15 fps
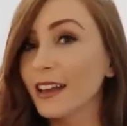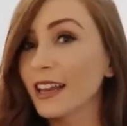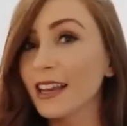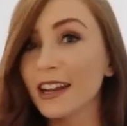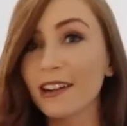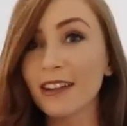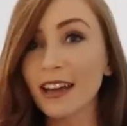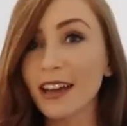
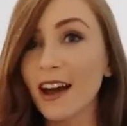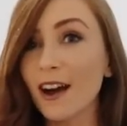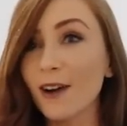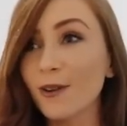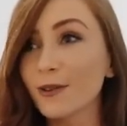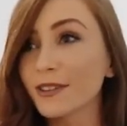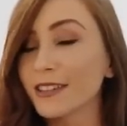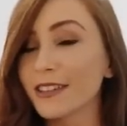clearing it
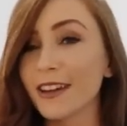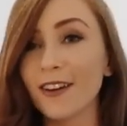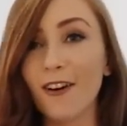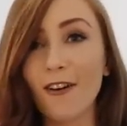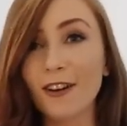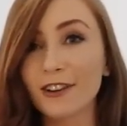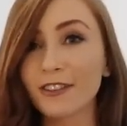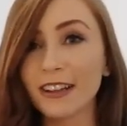out to uh,
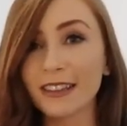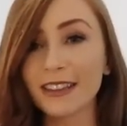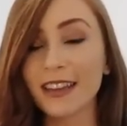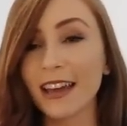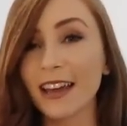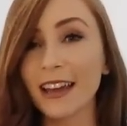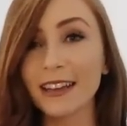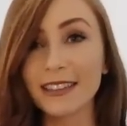ordering the
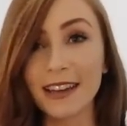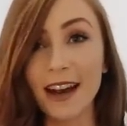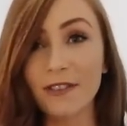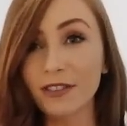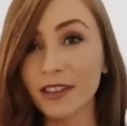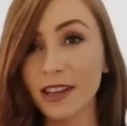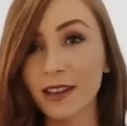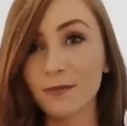things and
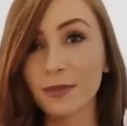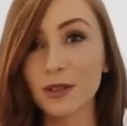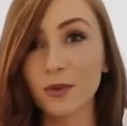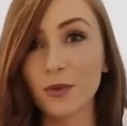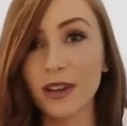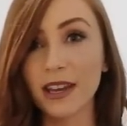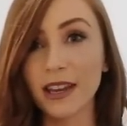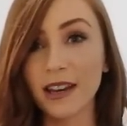everything in
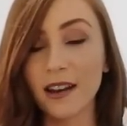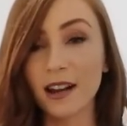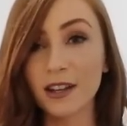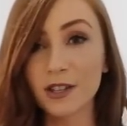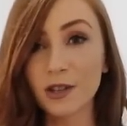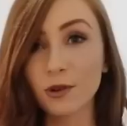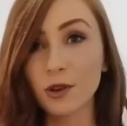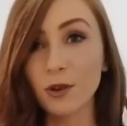between,
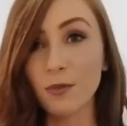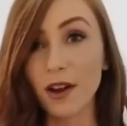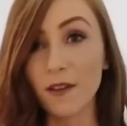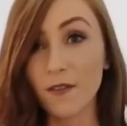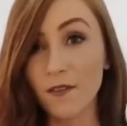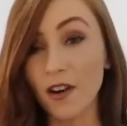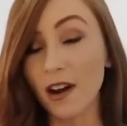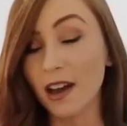I'll show you
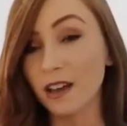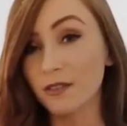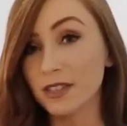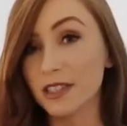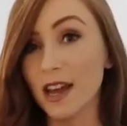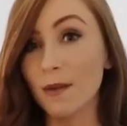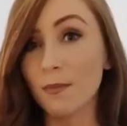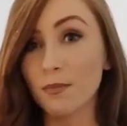my five
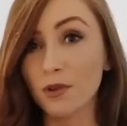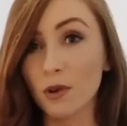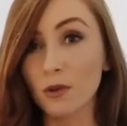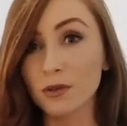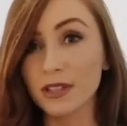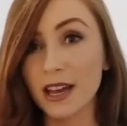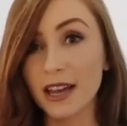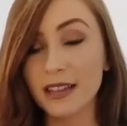step
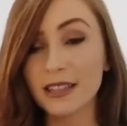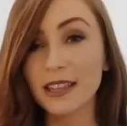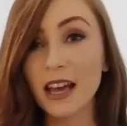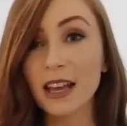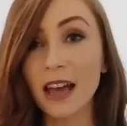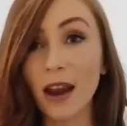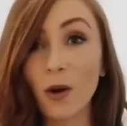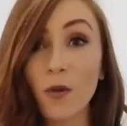process
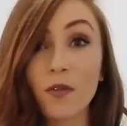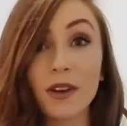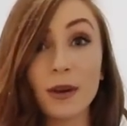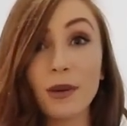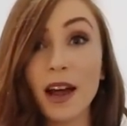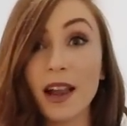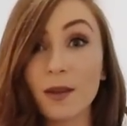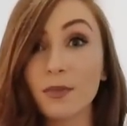and hopefully
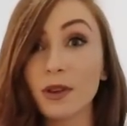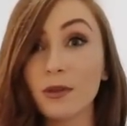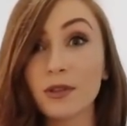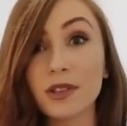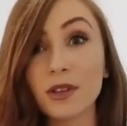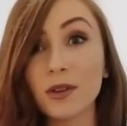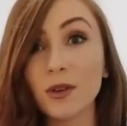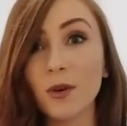it will help
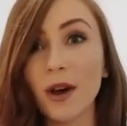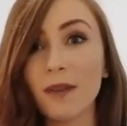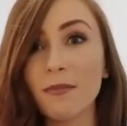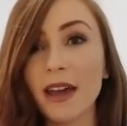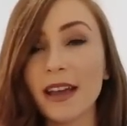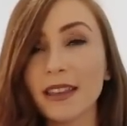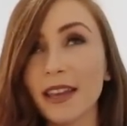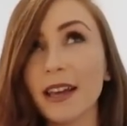you too and
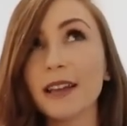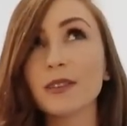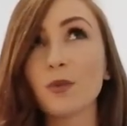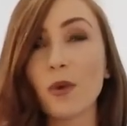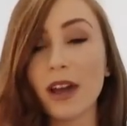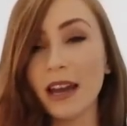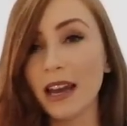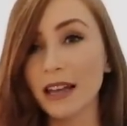uh, make things
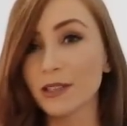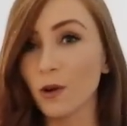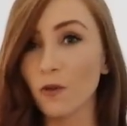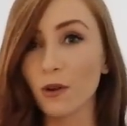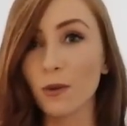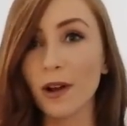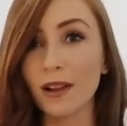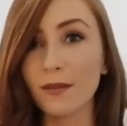way less
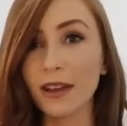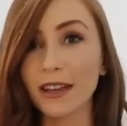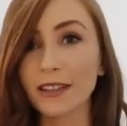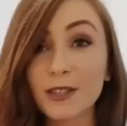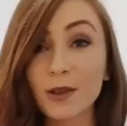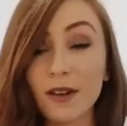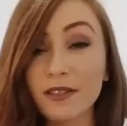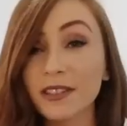
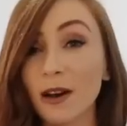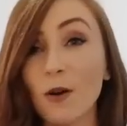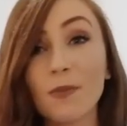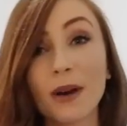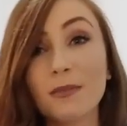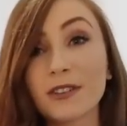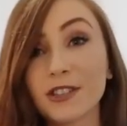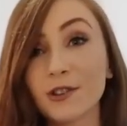overwhelming. So obviously I
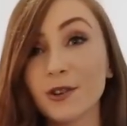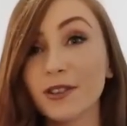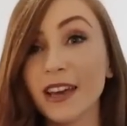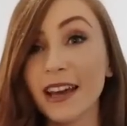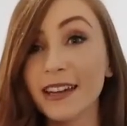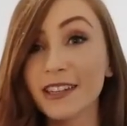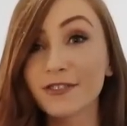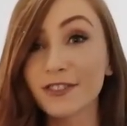won't be able to show you
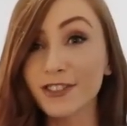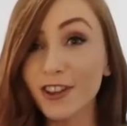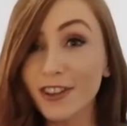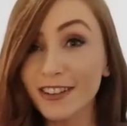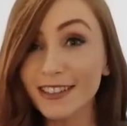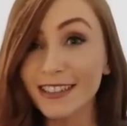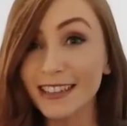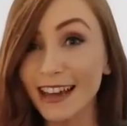the end
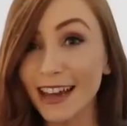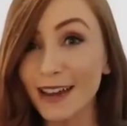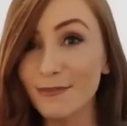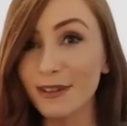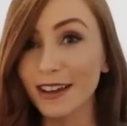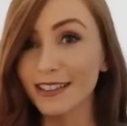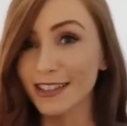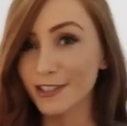result today
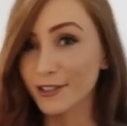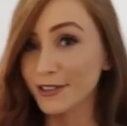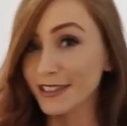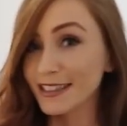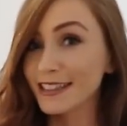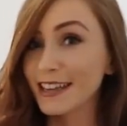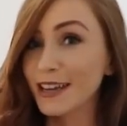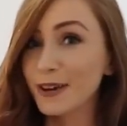because as you
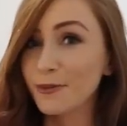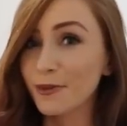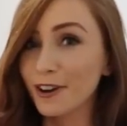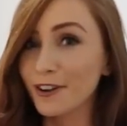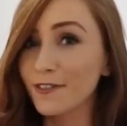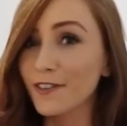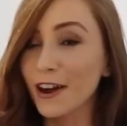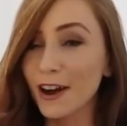can see
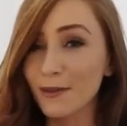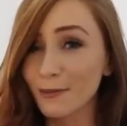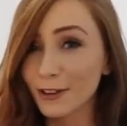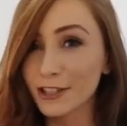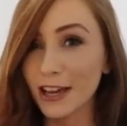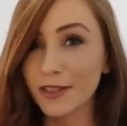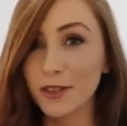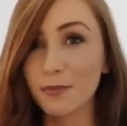we're very
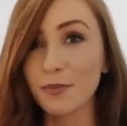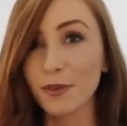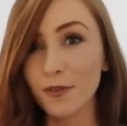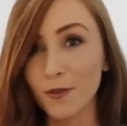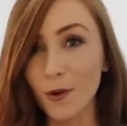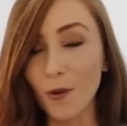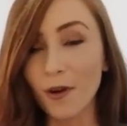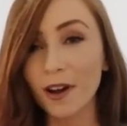much at the
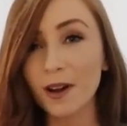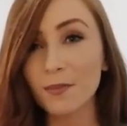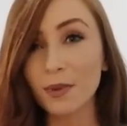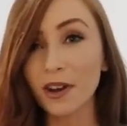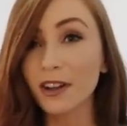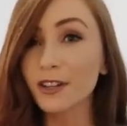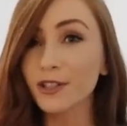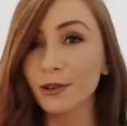before but I'll